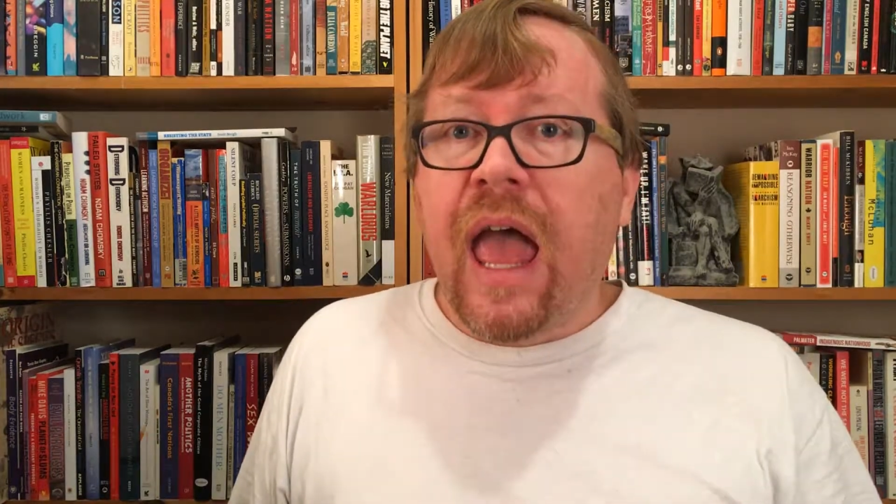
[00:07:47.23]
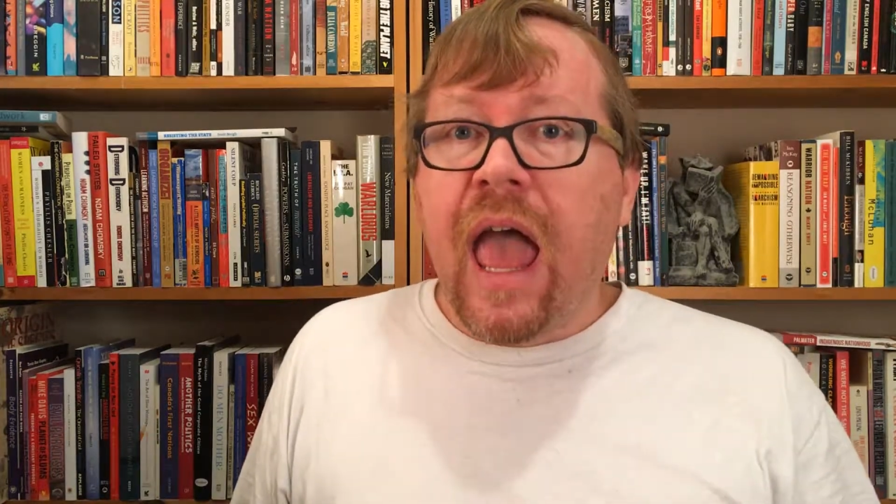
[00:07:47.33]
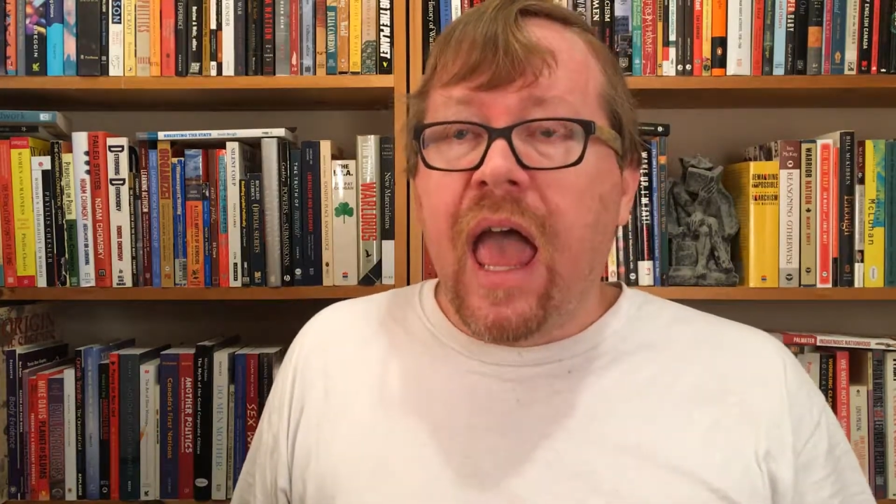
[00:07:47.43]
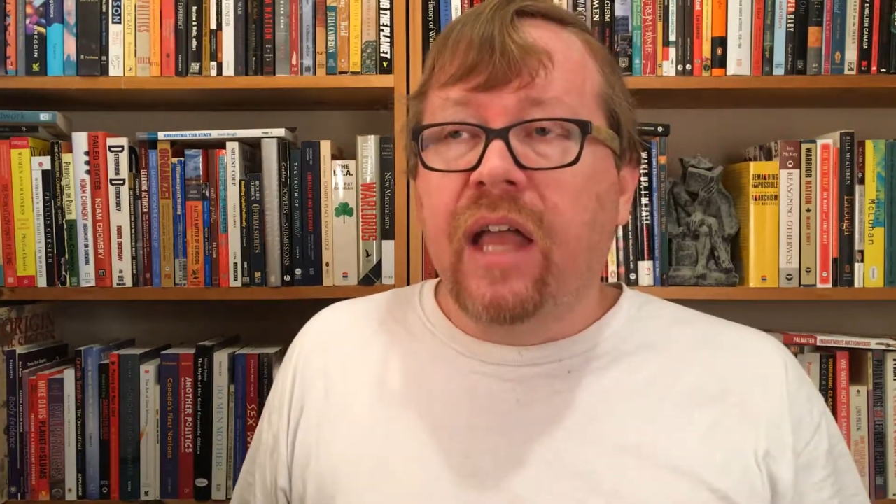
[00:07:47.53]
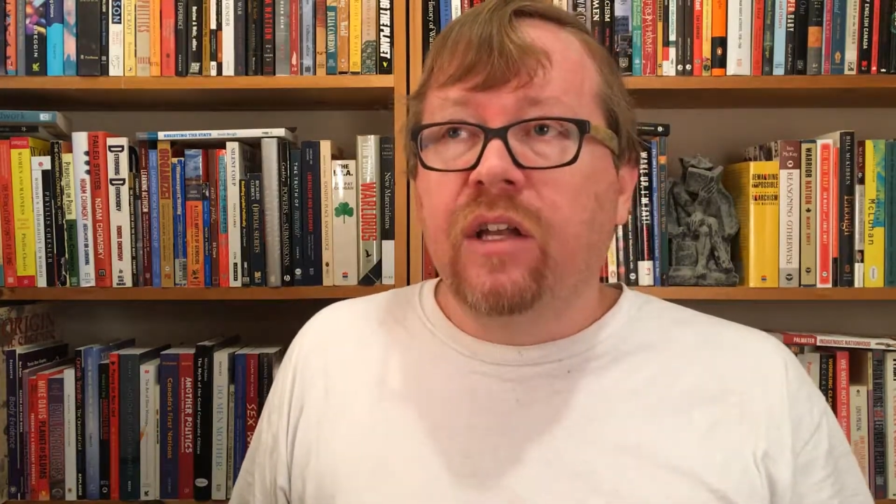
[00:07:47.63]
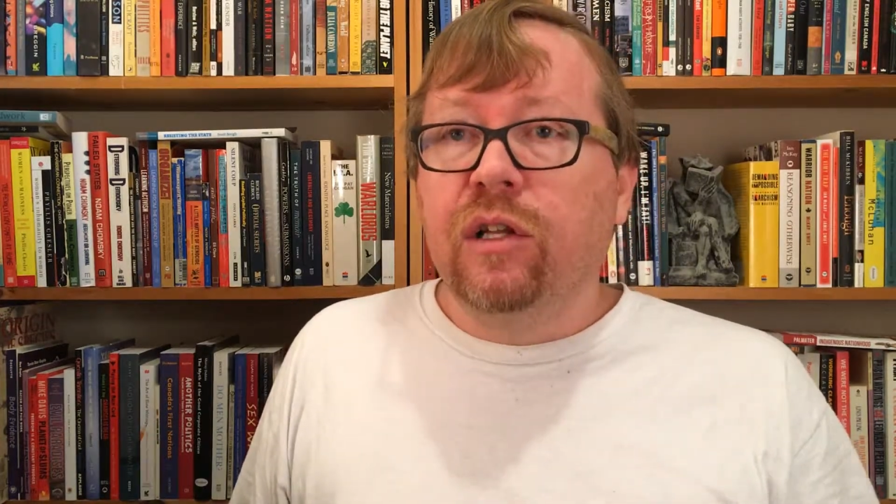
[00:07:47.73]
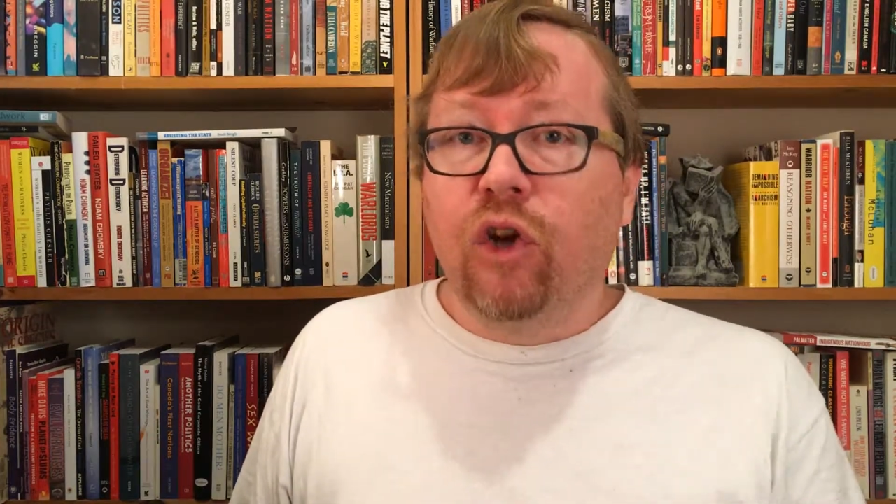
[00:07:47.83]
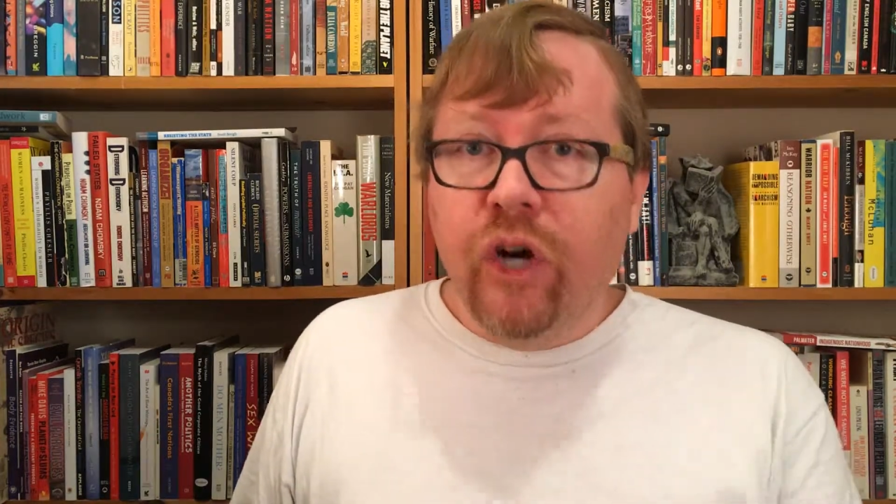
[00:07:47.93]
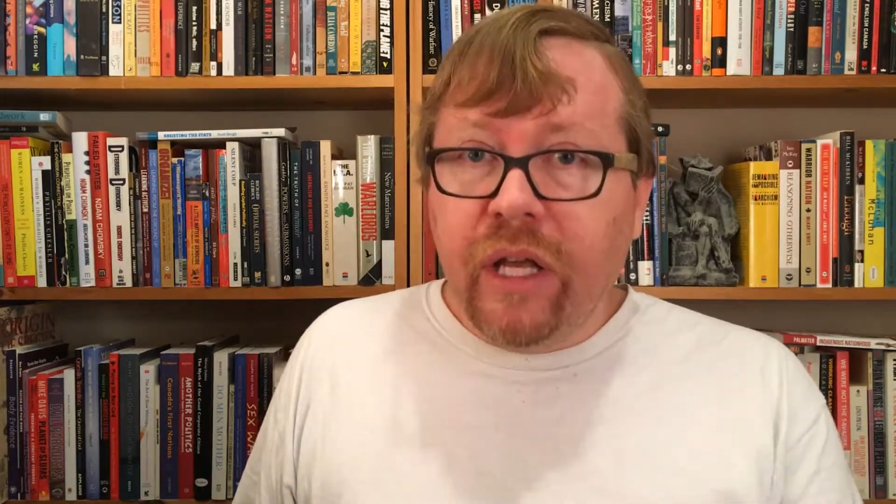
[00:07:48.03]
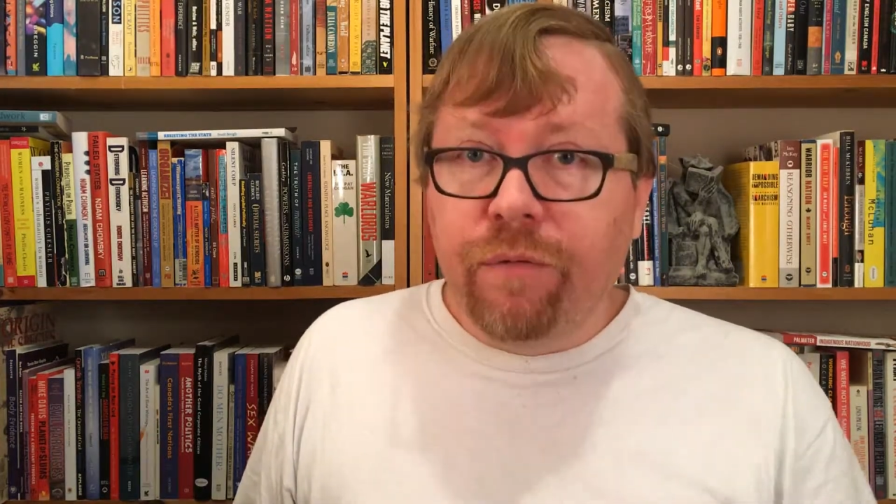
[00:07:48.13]
and
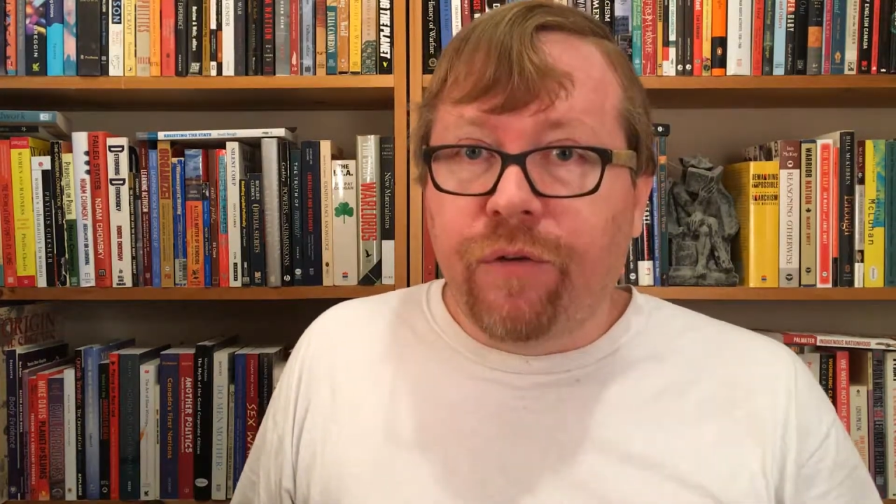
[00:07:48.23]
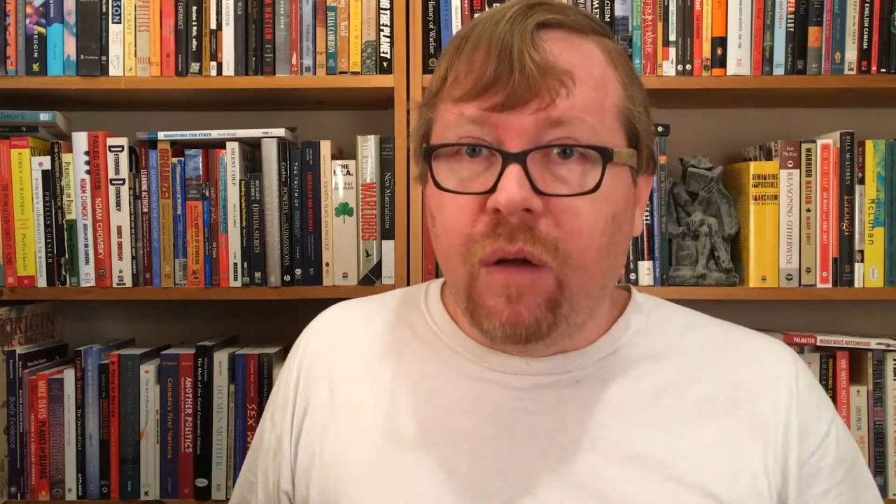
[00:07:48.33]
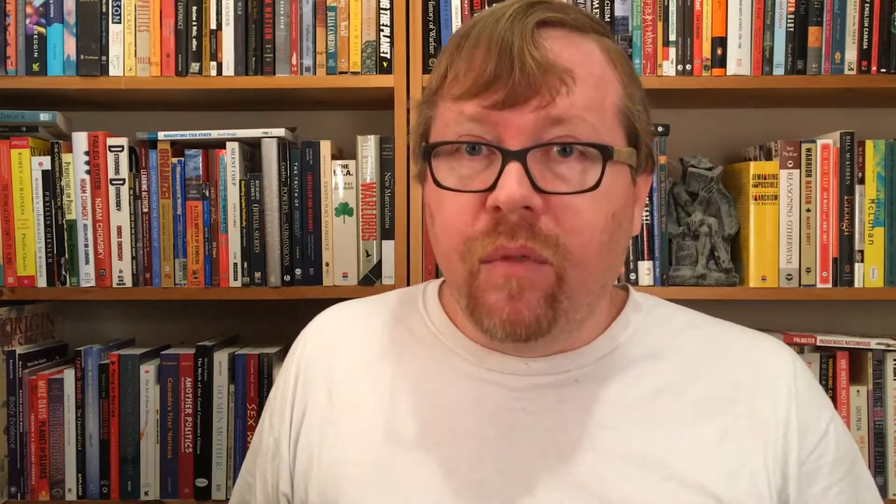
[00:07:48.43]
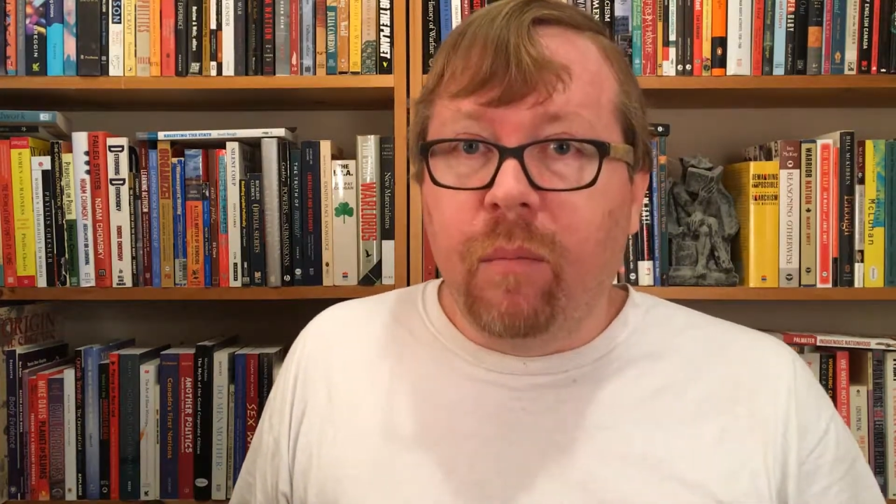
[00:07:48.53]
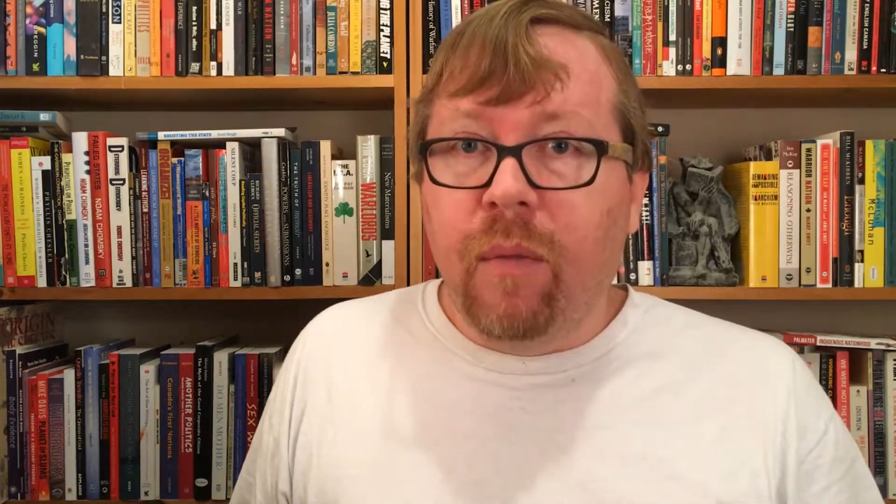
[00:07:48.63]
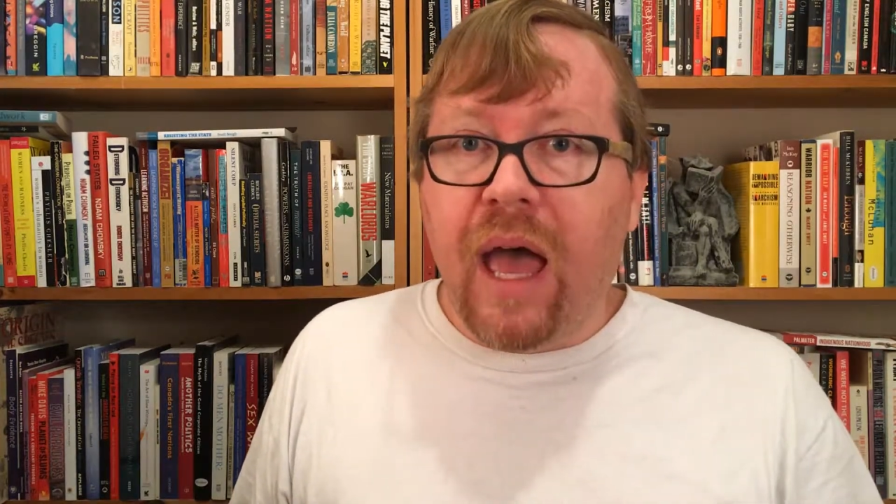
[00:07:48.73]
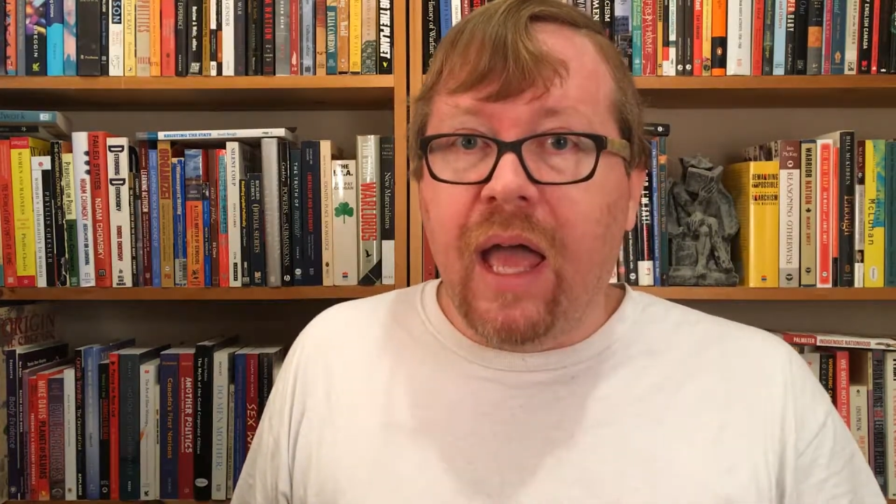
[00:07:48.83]
learning from them